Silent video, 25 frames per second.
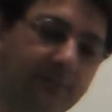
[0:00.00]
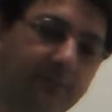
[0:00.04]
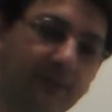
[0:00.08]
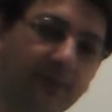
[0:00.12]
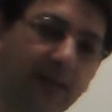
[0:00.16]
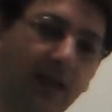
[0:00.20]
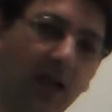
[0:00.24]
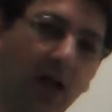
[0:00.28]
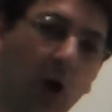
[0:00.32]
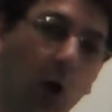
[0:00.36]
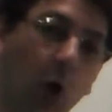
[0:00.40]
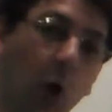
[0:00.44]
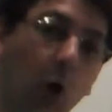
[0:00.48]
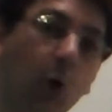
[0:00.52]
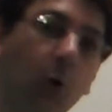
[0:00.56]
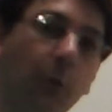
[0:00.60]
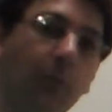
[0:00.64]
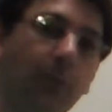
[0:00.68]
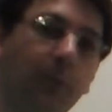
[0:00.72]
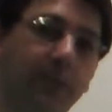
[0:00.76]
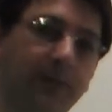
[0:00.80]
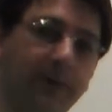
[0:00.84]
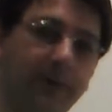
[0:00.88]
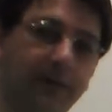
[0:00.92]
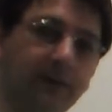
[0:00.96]

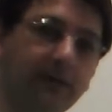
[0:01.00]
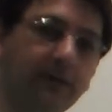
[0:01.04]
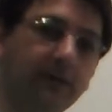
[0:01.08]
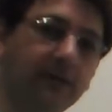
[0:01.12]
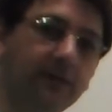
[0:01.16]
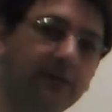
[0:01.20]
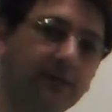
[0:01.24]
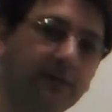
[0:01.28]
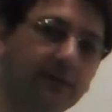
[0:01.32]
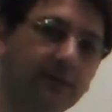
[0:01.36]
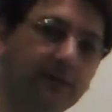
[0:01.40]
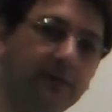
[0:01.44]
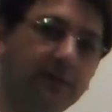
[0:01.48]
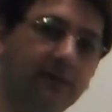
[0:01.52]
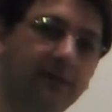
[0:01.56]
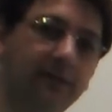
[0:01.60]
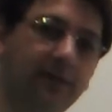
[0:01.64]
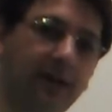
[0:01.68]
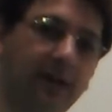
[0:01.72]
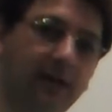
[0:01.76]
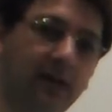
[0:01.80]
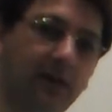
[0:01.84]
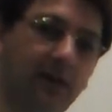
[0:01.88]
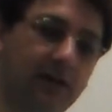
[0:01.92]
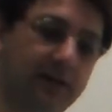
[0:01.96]
open the
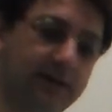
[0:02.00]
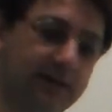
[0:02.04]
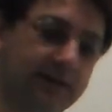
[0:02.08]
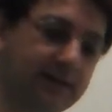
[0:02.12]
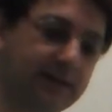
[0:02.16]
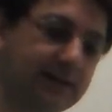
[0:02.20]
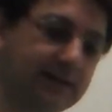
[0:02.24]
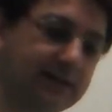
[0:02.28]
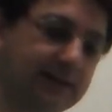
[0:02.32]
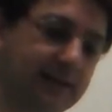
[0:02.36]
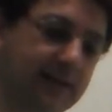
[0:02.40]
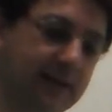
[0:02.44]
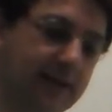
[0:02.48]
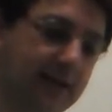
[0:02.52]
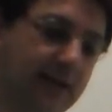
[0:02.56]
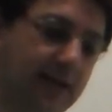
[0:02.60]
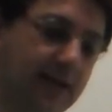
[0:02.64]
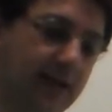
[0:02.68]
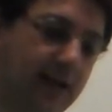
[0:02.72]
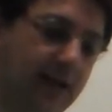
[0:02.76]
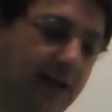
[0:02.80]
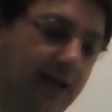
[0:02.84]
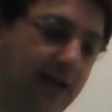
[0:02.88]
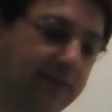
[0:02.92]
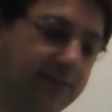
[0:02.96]
glottis,
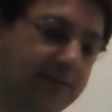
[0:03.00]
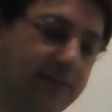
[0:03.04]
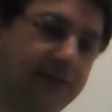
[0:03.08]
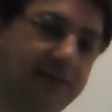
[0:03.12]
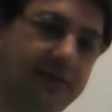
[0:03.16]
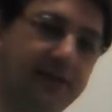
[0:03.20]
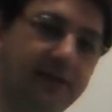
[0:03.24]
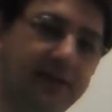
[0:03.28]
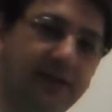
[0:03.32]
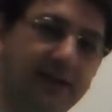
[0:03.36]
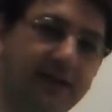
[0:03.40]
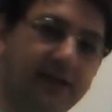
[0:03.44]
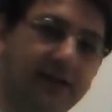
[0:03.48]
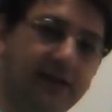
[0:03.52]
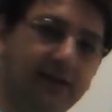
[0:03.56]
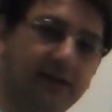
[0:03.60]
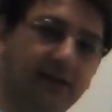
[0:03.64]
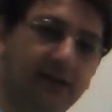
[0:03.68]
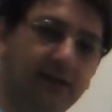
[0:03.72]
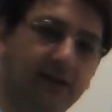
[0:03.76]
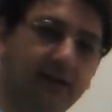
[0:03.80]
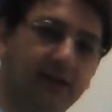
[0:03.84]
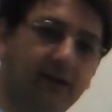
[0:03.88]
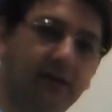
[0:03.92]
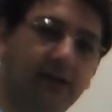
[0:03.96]
and then the
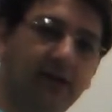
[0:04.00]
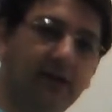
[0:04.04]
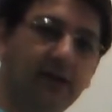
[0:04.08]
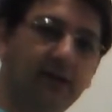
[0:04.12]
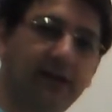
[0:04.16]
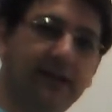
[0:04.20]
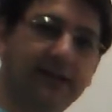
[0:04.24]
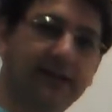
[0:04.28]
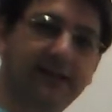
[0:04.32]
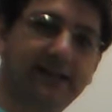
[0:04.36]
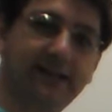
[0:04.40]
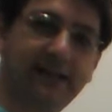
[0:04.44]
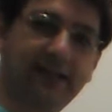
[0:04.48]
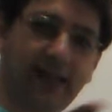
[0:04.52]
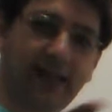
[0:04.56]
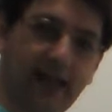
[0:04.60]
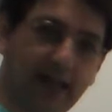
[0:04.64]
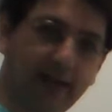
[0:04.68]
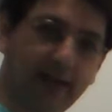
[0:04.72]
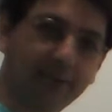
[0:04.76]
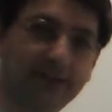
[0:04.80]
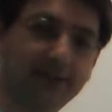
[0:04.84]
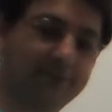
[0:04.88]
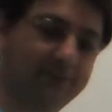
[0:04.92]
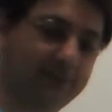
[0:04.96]
air
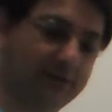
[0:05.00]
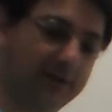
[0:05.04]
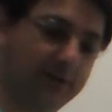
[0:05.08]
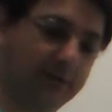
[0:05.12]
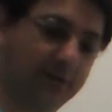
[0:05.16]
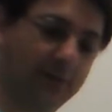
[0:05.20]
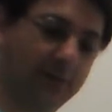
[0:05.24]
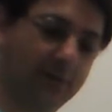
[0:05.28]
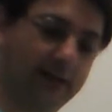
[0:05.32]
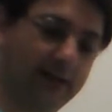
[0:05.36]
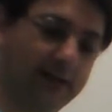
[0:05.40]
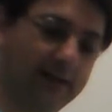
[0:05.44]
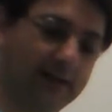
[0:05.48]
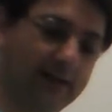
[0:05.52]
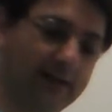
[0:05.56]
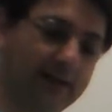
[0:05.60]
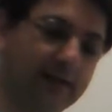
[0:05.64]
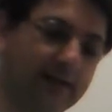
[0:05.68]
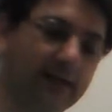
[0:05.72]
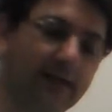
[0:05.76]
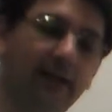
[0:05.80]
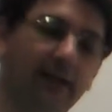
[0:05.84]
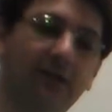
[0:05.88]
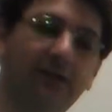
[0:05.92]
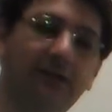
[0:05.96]
escapes very quickly
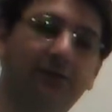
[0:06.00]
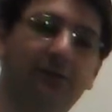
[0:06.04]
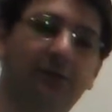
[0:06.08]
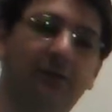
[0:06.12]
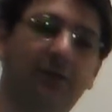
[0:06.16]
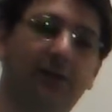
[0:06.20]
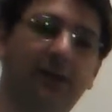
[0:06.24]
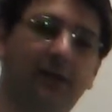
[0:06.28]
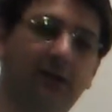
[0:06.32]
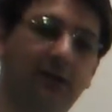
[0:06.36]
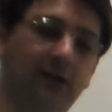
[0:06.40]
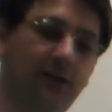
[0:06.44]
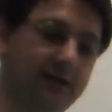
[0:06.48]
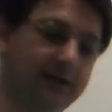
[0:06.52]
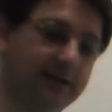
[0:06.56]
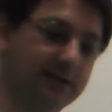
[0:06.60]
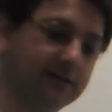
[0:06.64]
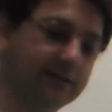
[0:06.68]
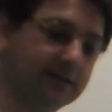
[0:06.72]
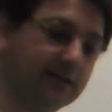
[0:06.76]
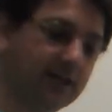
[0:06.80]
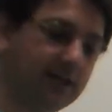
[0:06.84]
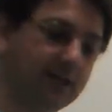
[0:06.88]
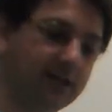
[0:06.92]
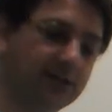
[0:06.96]
through the glottis.
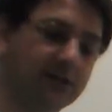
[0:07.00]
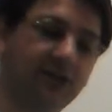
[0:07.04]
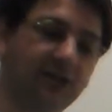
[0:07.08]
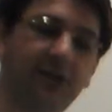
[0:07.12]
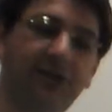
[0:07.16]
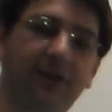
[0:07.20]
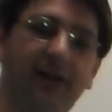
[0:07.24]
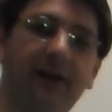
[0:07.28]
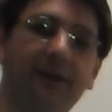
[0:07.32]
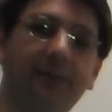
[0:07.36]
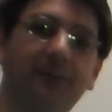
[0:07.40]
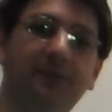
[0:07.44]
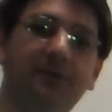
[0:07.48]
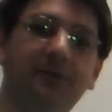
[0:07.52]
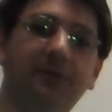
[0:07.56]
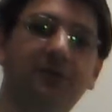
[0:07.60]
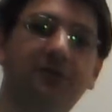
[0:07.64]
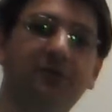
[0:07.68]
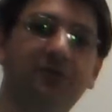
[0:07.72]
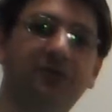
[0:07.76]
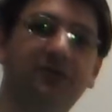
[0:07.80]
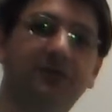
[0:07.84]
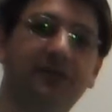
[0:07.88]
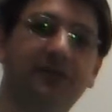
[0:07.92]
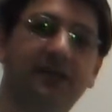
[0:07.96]
So that
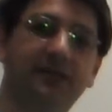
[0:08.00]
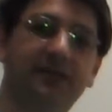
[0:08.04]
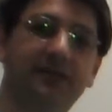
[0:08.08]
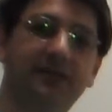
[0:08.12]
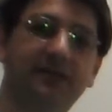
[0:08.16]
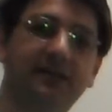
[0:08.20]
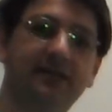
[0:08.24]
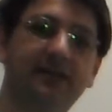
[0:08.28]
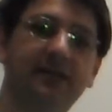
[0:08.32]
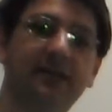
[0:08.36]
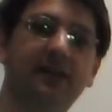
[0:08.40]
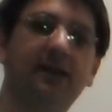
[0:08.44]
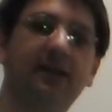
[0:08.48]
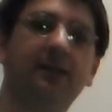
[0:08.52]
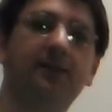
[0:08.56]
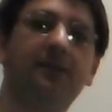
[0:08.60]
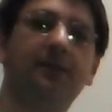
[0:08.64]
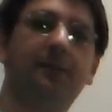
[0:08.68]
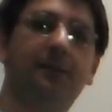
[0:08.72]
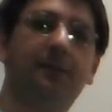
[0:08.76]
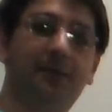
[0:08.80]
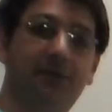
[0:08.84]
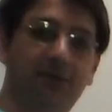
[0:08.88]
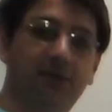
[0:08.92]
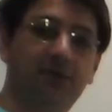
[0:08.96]
produces the
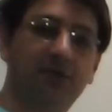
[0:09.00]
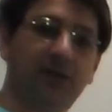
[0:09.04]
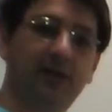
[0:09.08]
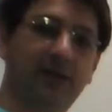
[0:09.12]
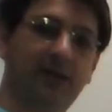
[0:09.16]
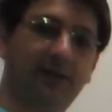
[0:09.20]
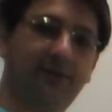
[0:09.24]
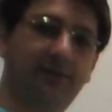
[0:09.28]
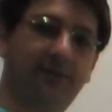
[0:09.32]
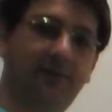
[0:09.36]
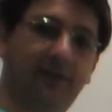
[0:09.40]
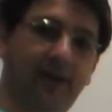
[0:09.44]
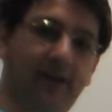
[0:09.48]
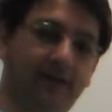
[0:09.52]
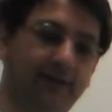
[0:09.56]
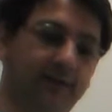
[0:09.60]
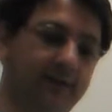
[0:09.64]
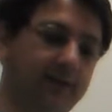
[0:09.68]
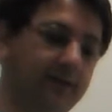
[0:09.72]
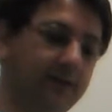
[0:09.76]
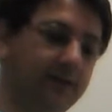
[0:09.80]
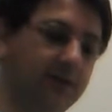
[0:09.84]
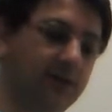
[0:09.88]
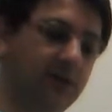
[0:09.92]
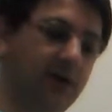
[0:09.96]
Bernoulli effect.
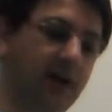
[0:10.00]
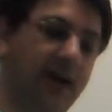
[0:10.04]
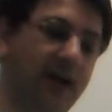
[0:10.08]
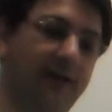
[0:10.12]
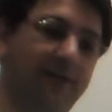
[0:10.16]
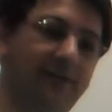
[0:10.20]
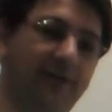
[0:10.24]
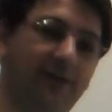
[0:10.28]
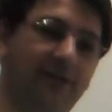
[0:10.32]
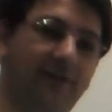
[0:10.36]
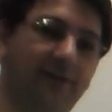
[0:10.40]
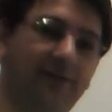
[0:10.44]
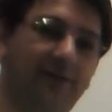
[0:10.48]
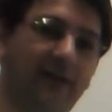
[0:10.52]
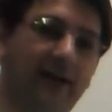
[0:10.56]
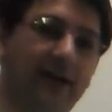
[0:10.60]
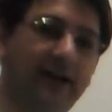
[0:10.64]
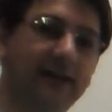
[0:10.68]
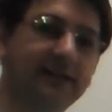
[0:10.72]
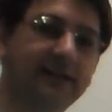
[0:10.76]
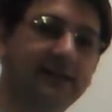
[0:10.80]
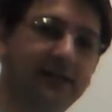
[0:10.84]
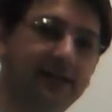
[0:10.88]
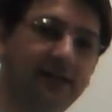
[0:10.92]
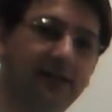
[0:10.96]
You have a
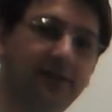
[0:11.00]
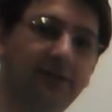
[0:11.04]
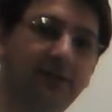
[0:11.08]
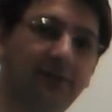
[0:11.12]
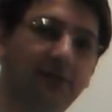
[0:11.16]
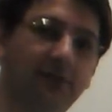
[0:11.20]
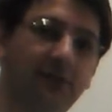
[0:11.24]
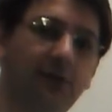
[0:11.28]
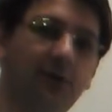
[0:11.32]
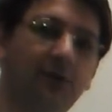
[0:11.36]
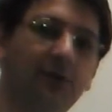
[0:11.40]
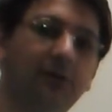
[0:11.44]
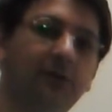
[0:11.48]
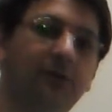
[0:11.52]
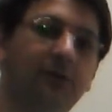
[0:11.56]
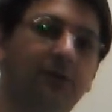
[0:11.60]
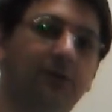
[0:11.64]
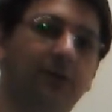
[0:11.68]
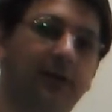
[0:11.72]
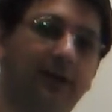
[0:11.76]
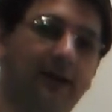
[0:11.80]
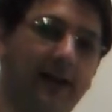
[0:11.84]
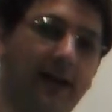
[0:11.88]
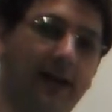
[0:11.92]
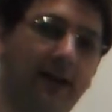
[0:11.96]
fast airflow through
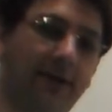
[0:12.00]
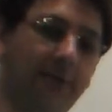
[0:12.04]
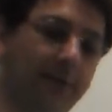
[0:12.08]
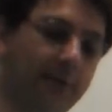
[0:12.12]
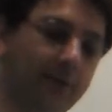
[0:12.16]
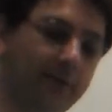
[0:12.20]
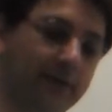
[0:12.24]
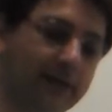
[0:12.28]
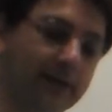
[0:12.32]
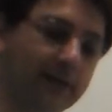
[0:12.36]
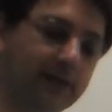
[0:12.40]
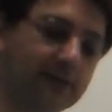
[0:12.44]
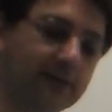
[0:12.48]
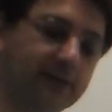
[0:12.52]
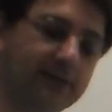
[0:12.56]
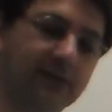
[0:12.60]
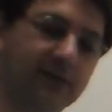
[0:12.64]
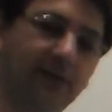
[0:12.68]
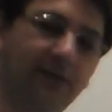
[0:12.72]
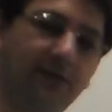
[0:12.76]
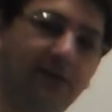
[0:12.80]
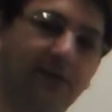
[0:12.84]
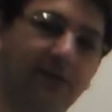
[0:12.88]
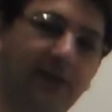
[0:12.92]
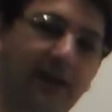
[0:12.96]
a narrowing,
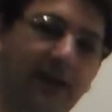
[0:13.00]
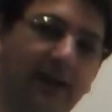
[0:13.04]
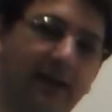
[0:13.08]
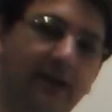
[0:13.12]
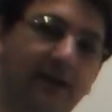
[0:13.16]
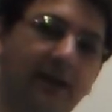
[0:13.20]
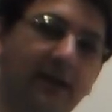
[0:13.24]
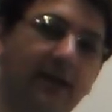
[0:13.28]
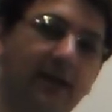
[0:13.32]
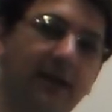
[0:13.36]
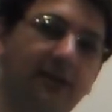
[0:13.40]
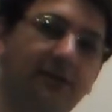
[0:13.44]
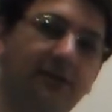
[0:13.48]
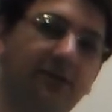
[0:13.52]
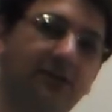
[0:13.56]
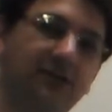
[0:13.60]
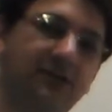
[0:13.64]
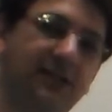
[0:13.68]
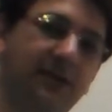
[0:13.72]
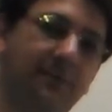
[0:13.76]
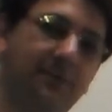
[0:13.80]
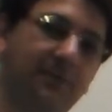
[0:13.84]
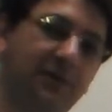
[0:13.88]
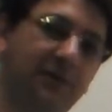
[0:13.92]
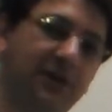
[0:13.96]
so then there is a
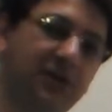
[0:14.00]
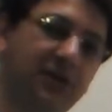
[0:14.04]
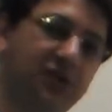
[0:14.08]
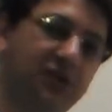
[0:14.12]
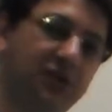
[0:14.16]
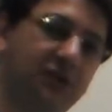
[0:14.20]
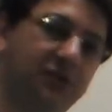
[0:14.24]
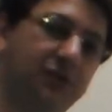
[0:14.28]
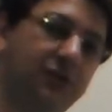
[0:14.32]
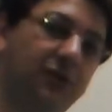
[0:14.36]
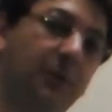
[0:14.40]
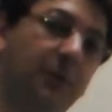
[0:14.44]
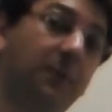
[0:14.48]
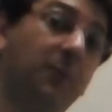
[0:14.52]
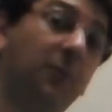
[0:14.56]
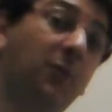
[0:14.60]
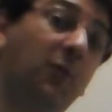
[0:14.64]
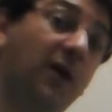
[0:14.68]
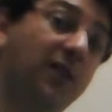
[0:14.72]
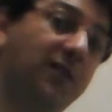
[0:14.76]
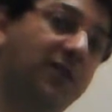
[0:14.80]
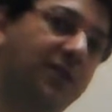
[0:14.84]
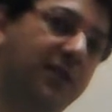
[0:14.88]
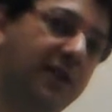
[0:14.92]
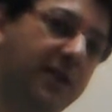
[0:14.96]
pressure drop
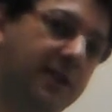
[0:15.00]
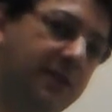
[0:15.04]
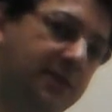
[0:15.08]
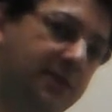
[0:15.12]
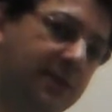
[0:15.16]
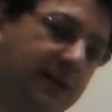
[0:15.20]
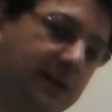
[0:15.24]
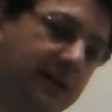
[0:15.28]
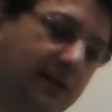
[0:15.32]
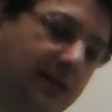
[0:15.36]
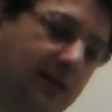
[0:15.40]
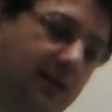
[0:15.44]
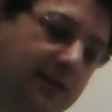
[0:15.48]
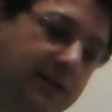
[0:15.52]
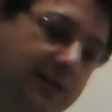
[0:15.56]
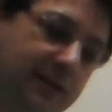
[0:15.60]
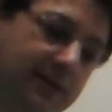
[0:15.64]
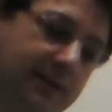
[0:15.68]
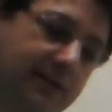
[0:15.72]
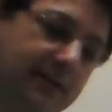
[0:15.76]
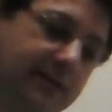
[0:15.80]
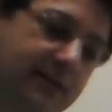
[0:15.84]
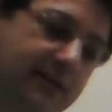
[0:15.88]
within the glottis.